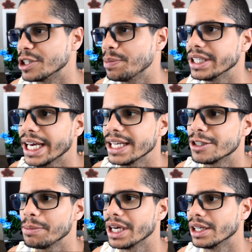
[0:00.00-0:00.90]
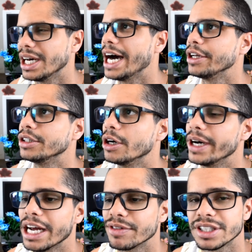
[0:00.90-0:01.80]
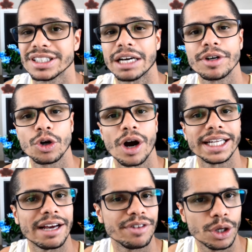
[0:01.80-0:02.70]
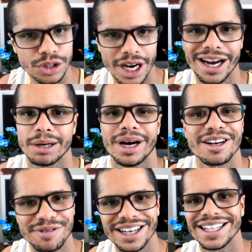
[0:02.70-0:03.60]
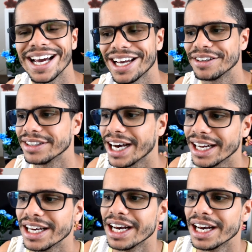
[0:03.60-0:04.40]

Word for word: It's been getting to me a lot, you know. And ever since I recorded that video talking about if I like it or not,